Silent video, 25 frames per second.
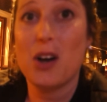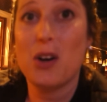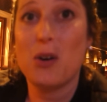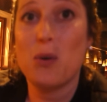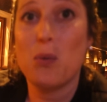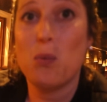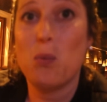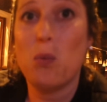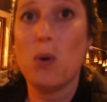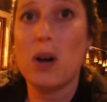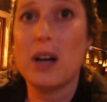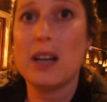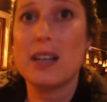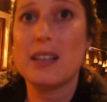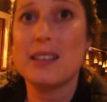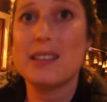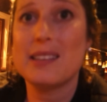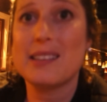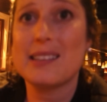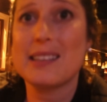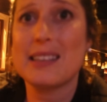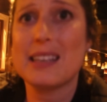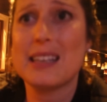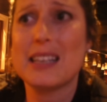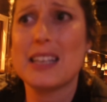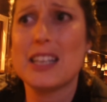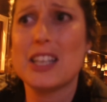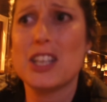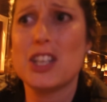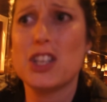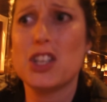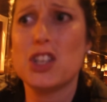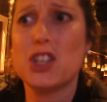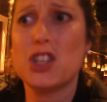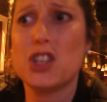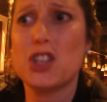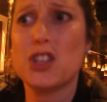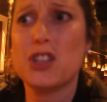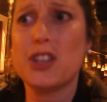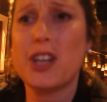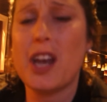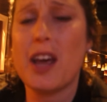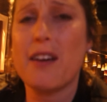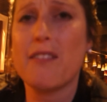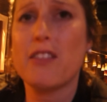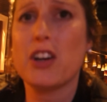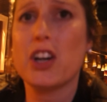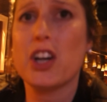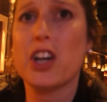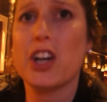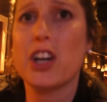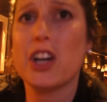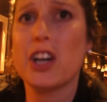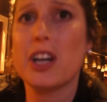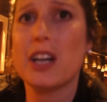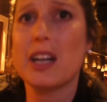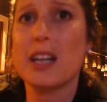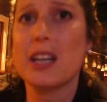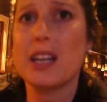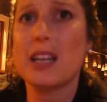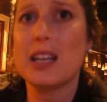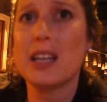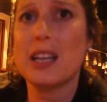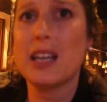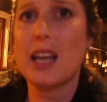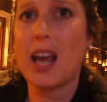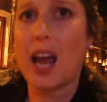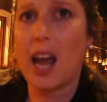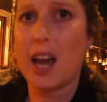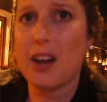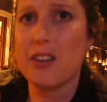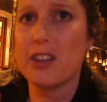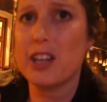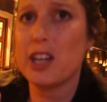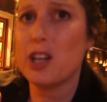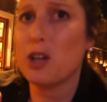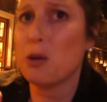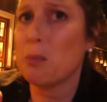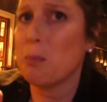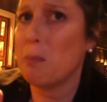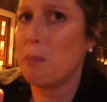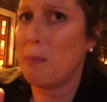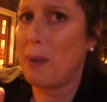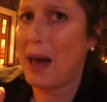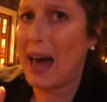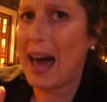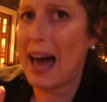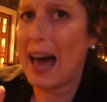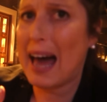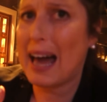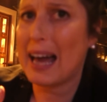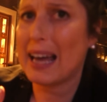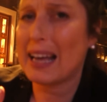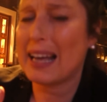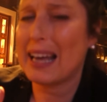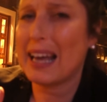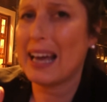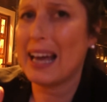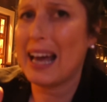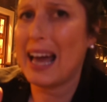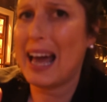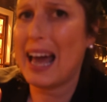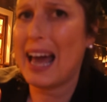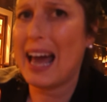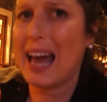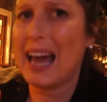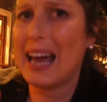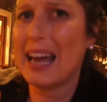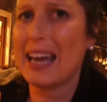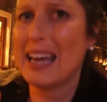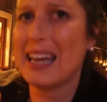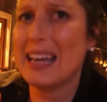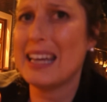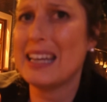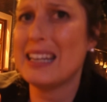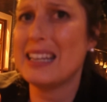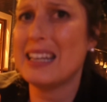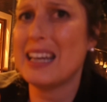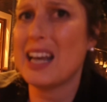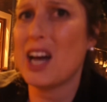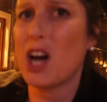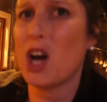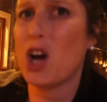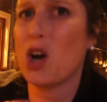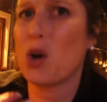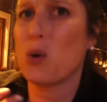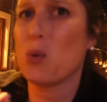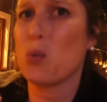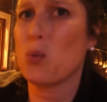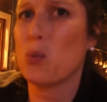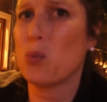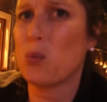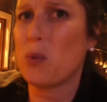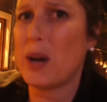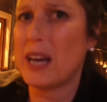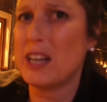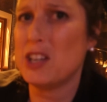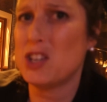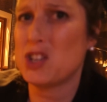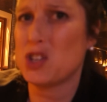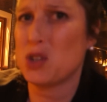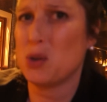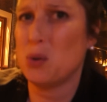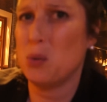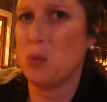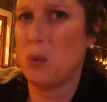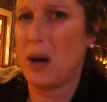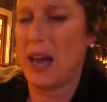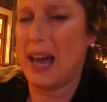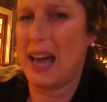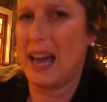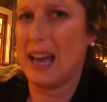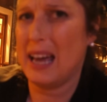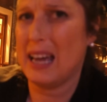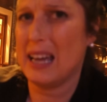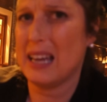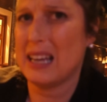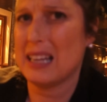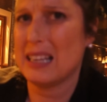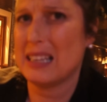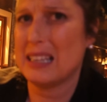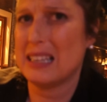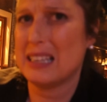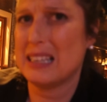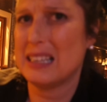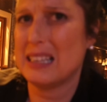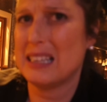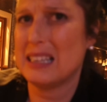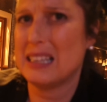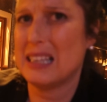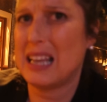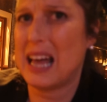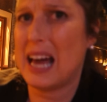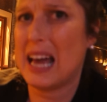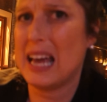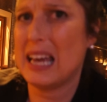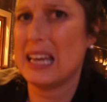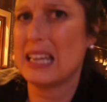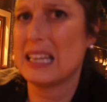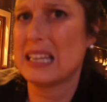was she'll never carry your bag in a racial way. Like,